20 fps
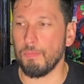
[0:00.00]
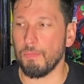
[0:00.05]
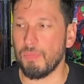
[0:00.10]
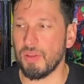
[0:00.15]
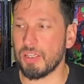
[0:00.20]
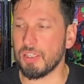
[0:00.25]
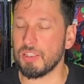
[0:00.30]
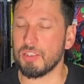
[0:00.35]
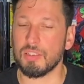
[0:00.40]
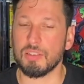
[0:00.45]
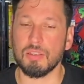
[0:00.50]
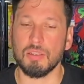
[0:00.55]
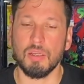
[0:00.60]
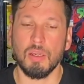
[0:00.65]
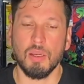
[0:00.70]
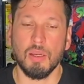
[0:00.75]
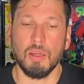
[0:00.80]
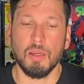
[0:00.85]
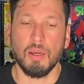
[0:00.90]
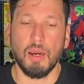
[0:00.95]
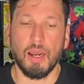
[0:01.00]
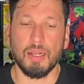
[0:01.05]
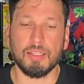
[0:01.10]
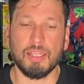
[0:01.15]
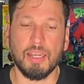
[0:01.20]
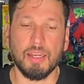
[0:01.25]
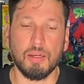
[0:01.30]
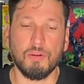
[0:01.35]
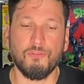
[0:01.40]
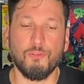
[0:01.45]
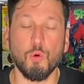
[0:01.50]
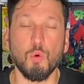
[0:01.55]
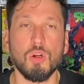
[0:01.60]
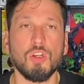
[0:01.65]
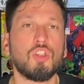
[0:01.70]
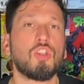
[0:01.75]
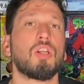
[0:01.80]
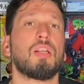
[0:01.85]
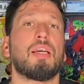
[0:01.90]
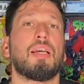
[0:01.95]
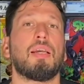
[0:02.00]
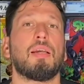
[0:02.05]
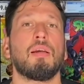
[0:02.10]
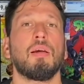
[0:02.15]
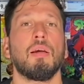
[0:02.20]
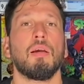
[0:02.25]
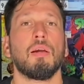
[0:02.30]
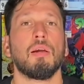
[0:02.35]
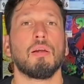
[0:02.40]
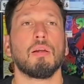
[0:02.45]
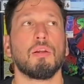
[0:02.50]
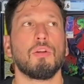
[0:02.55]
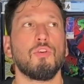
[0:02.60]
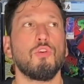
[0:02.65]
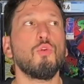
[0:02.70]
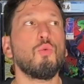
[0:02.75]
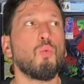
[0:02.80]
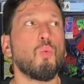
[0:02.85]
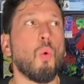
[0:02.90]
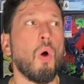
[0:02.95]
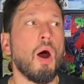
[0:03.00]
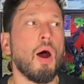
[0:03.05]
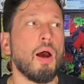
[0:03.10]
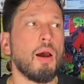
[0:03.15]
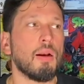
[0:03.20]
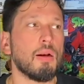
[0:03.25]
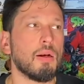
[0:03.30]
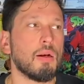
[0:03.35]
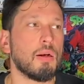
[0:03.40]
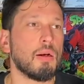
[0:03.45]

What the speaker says: because I think foolishly you want